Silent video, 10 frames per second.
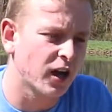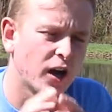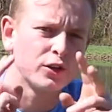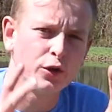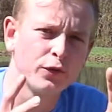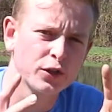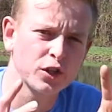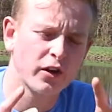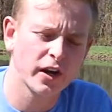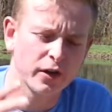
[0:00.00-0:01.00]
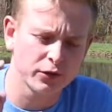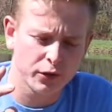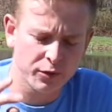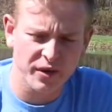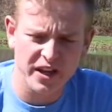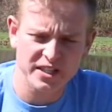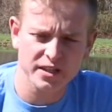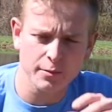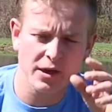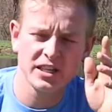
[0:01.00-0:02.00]
Caught 2 fish already on 2 of the baits.
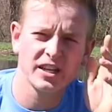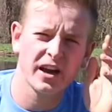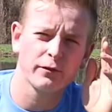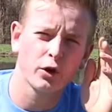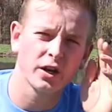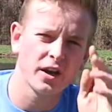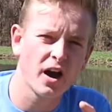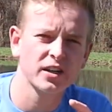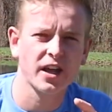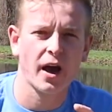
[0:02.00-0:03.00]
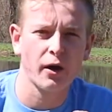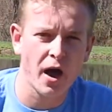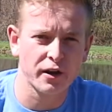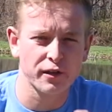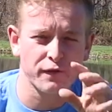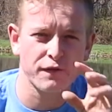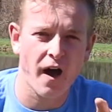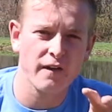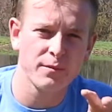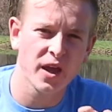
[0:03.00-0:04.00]
The baits that I've already knocked out of the
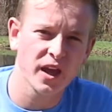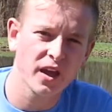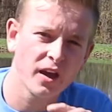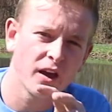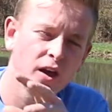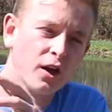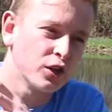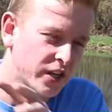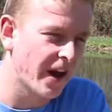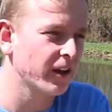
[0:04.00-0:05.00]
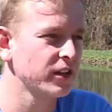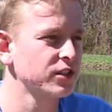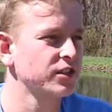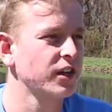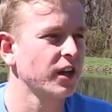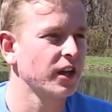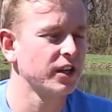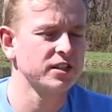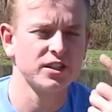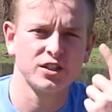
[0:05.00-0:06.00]
5-bait challenge
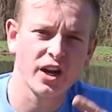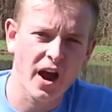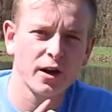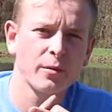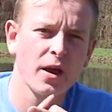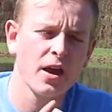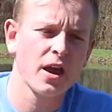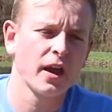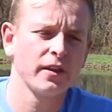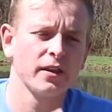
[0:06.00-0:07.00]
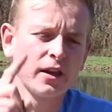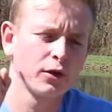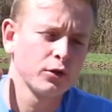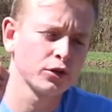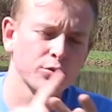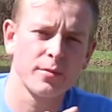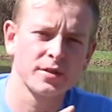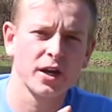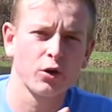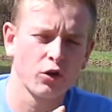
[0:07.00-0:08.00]
is the Chatterbait and the little
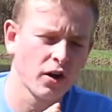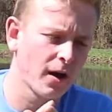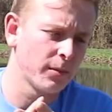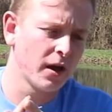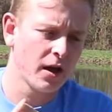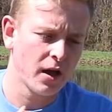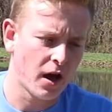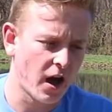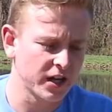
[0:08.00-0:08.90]
swimtail grub.